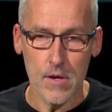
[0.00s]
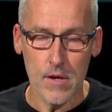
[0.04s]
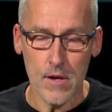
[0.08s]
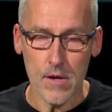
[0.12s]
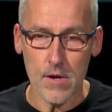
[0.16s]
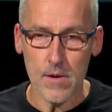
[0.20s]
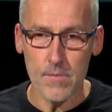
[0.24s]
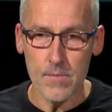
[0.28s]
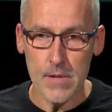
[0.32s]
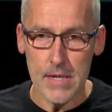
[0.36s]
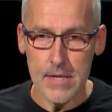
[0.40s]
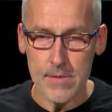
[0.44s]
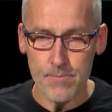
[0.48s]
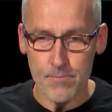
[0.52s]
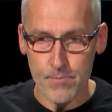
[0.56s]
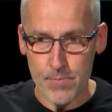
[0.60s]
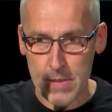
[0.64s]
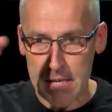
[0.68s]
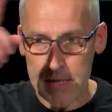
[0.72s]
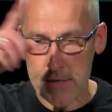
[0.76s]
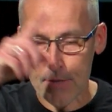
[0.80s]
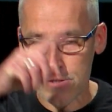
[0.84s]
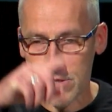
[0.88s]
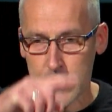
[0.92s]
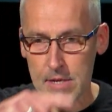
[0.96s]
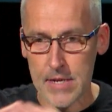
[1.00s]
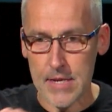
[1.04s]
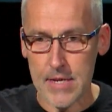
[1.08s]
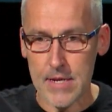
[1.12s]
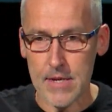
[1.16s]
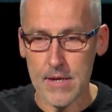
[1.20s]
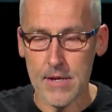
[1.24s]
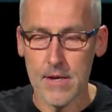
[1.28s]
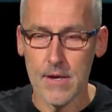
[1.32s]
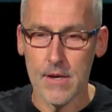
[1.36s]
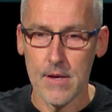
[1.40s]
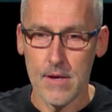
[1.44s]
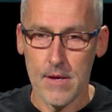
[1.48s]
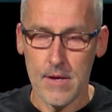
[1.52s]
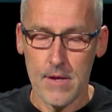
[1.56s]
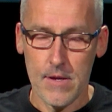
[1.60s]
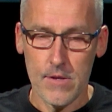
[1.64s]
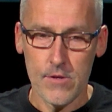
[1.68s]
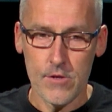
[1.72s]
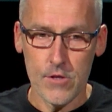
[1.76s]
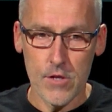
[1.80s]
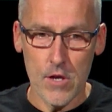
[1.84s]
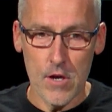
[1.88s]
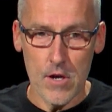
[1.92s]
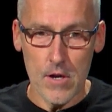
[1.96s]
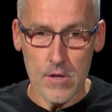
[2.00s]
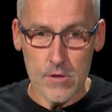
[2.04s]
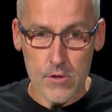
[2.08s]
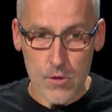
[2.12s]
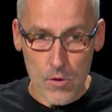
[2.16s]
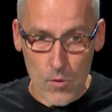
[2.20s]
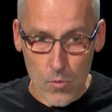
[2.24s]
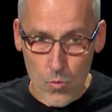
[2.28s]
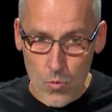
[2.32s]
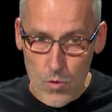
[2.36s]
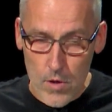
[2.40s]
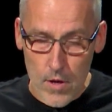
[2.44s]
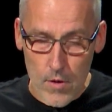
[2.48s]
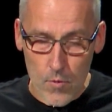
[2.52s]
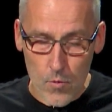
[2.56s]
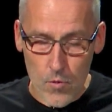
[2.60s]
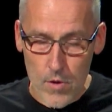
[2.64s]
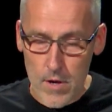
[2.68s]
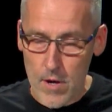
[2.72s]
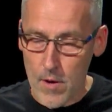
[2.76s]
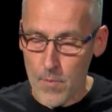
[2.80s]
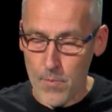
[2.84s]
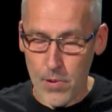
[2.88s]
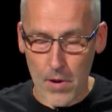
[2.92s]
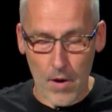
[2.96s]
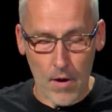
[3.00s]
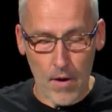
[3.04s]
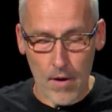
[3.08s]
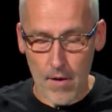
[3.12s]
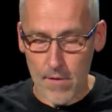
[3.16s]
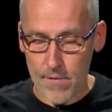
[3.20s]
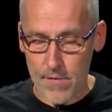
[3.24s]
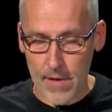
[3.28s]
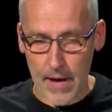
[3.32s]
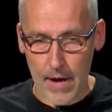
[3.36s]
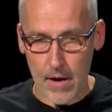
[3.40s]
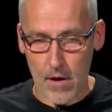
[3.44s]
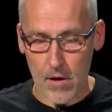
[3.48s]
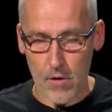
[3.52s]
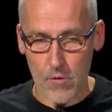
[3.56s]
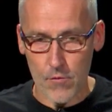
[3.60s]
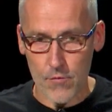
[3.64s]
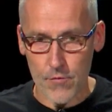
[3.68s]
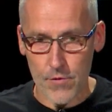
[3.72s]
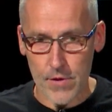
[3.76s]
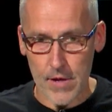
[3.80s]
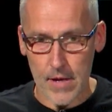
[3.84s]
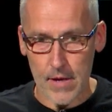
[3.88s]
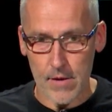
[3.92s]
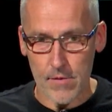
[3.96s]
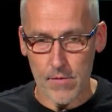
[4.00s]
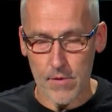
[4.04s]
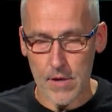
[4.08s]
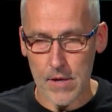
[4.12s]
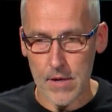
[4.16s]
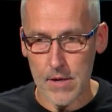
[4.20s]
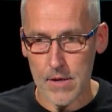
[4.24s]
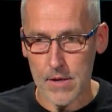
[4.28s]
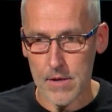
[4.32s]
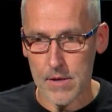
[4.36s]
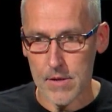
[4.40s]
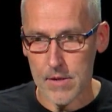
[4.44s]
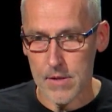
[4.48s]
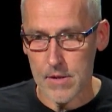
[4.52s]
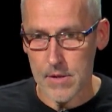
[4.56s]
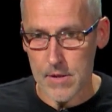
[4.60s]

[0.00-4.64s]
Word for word: And I mean, big C church, and we, we are part of that whole thing, right?